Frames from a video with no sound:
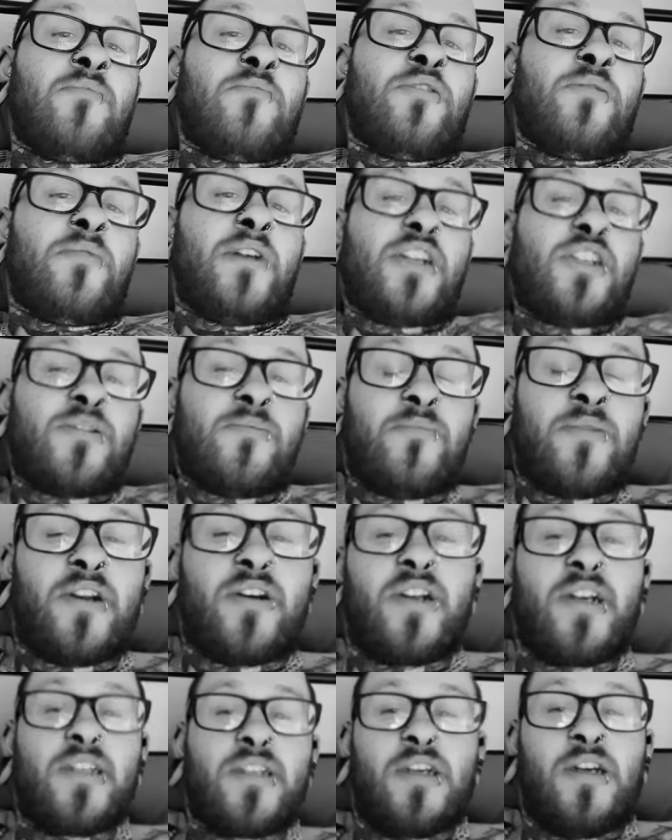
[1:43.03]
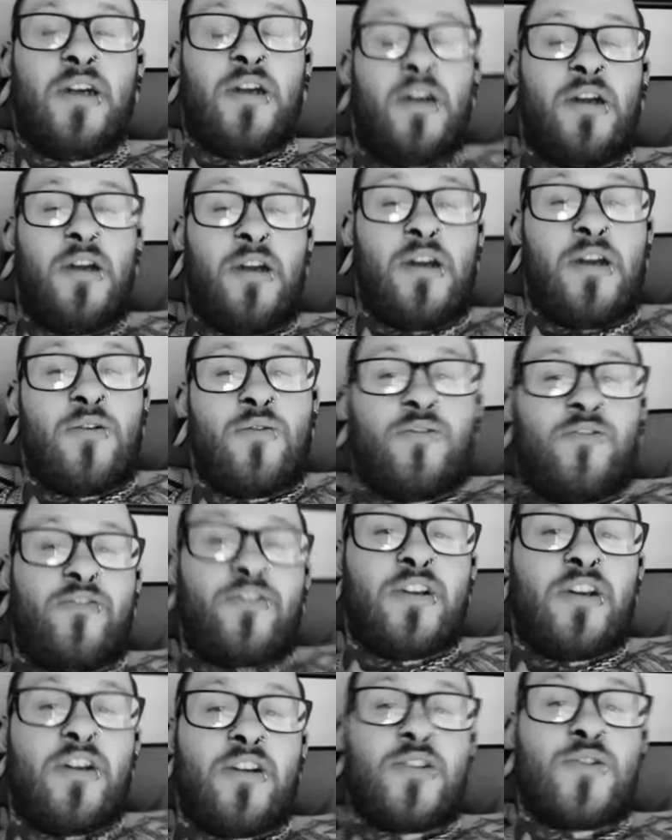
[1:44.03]
probation period
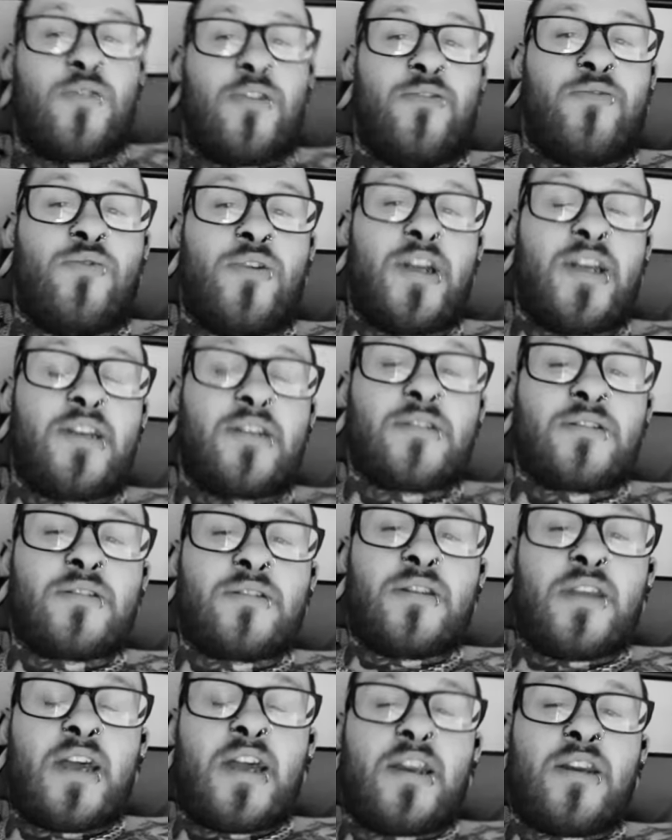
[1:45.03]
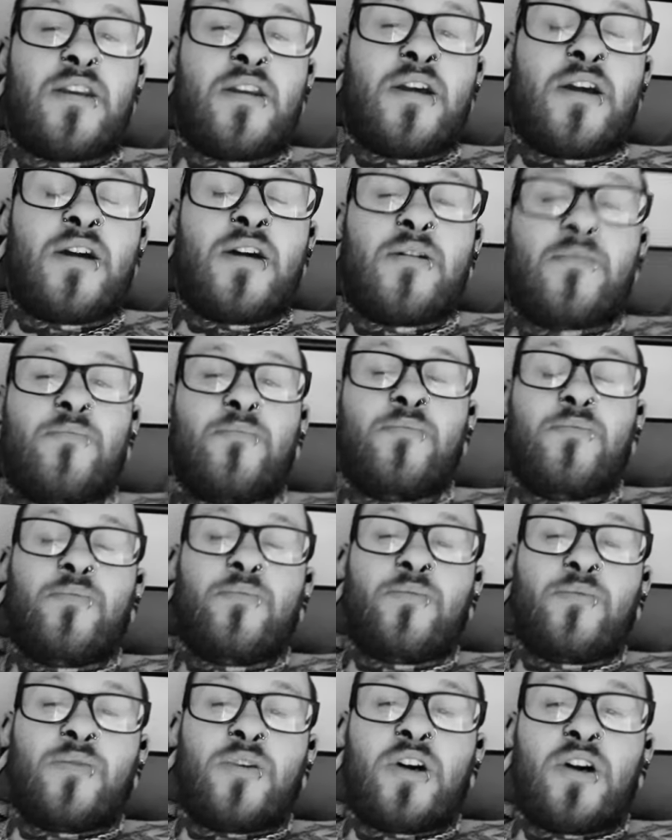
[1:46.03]
for like 12 weeks, then
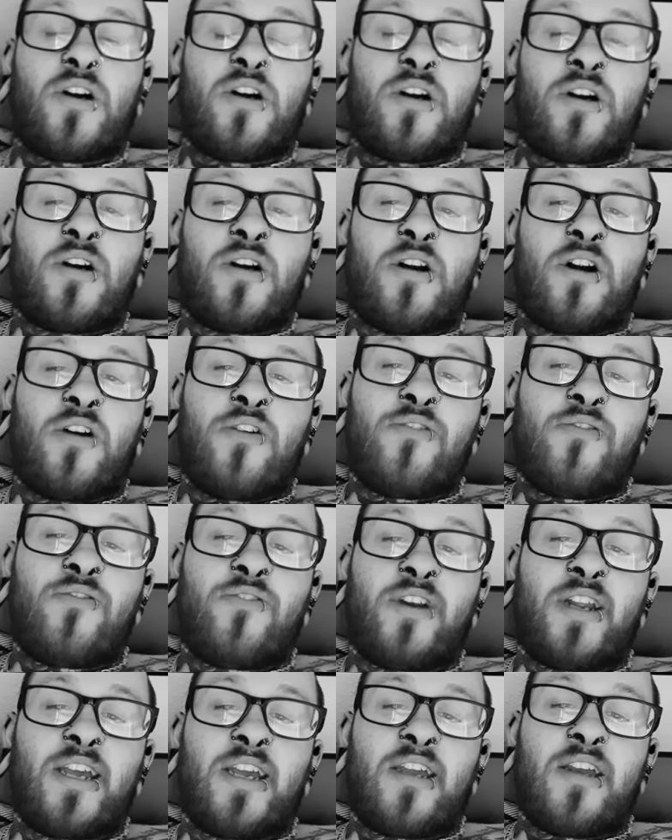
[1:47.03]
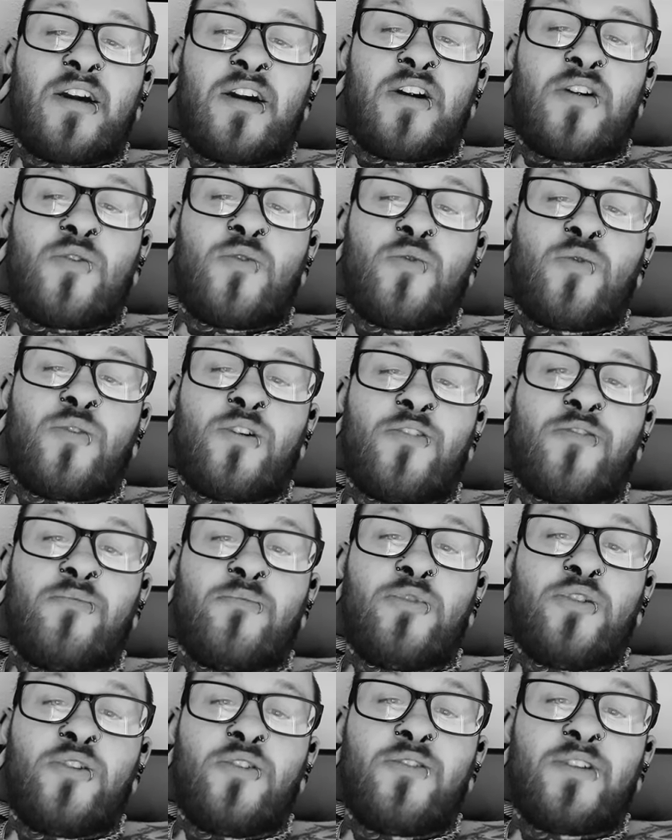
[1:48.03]
hopefully I'll have
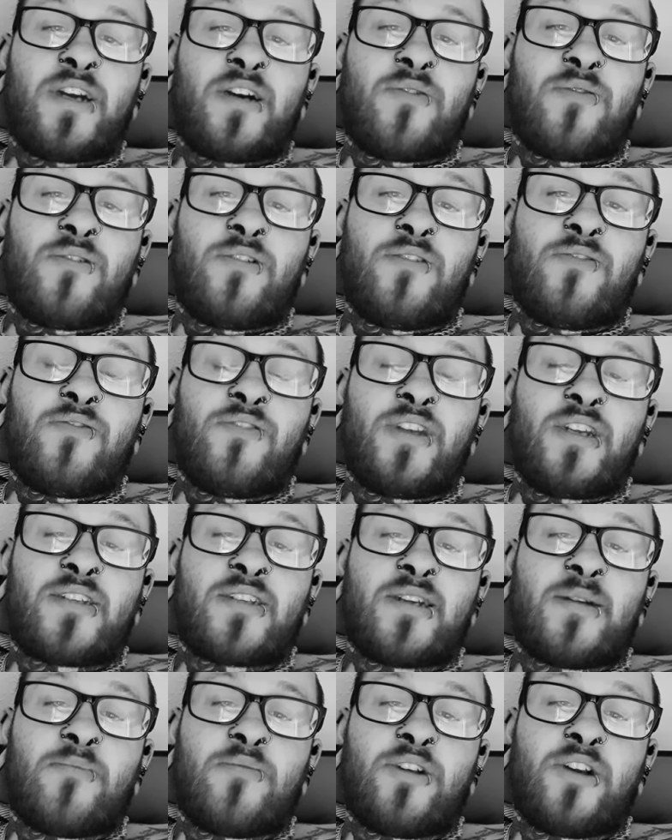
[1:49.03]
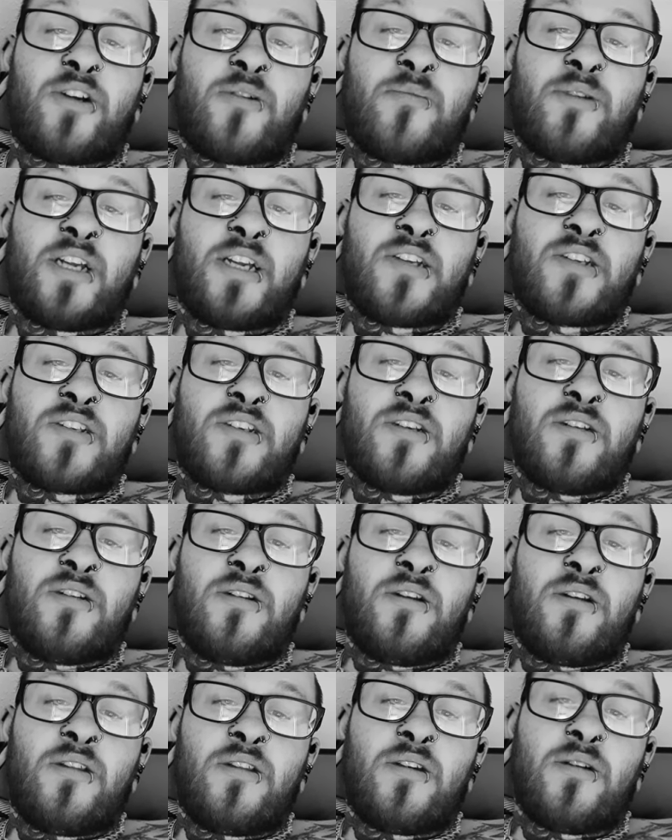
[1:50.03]
moved out of this temporary accommodation
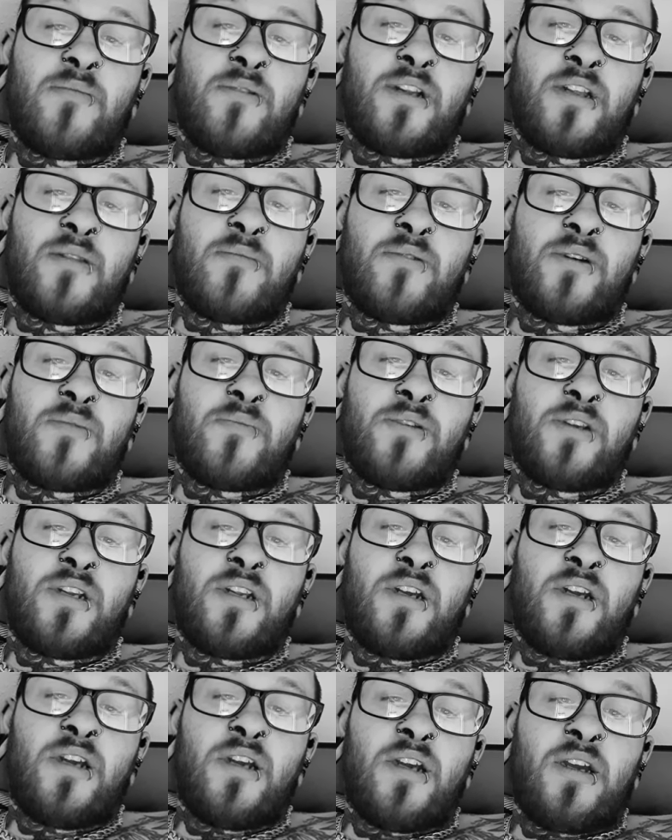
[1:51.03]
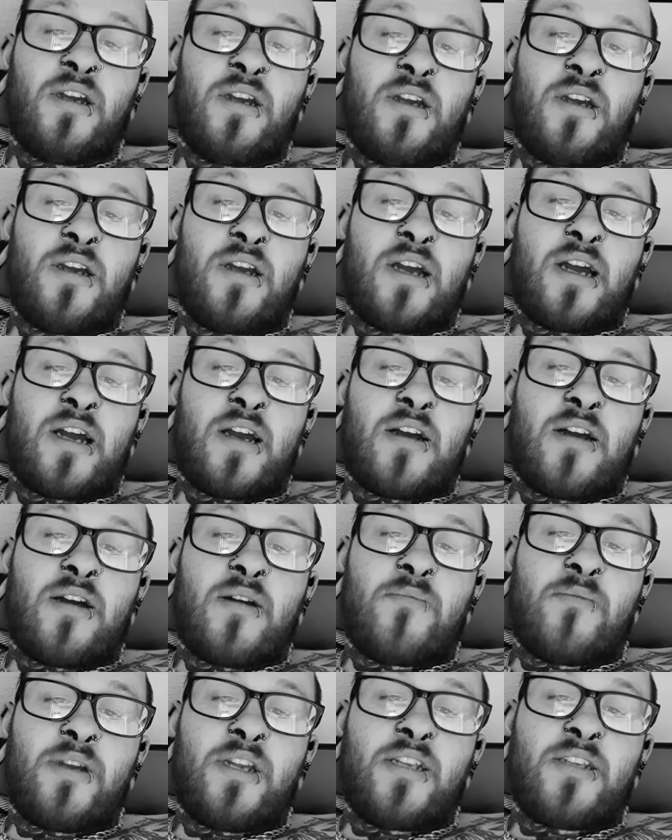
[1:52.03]
I'm in at the moment
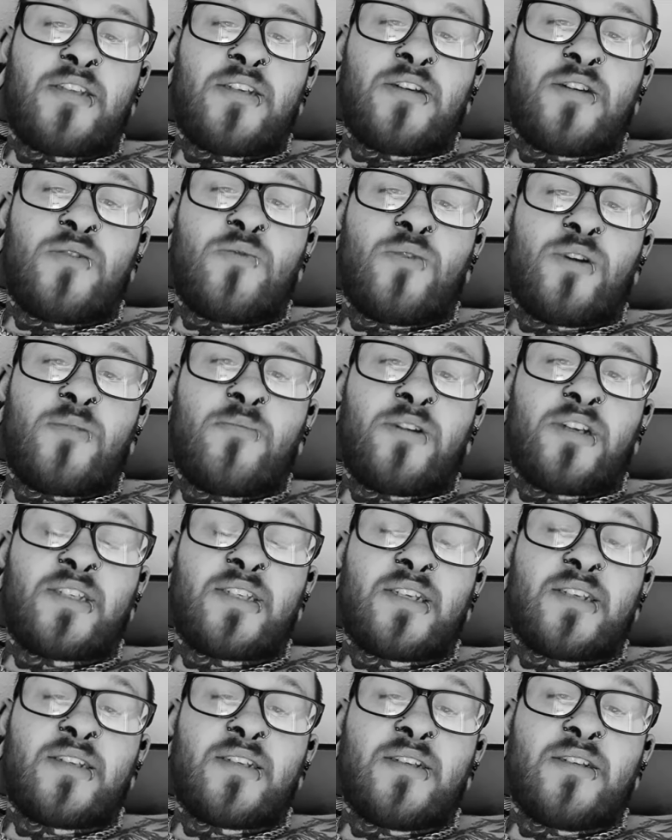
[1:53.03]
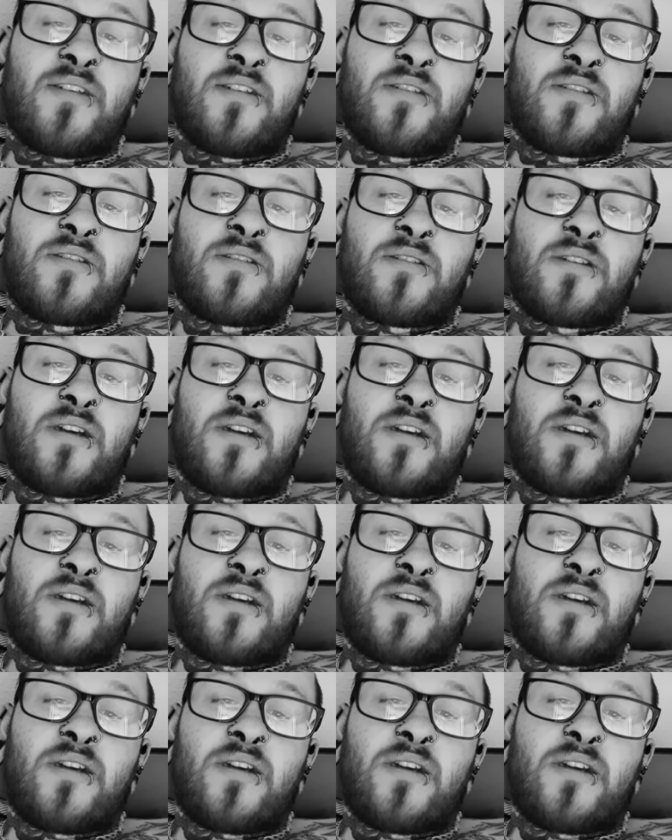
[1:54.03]
into one of my sister's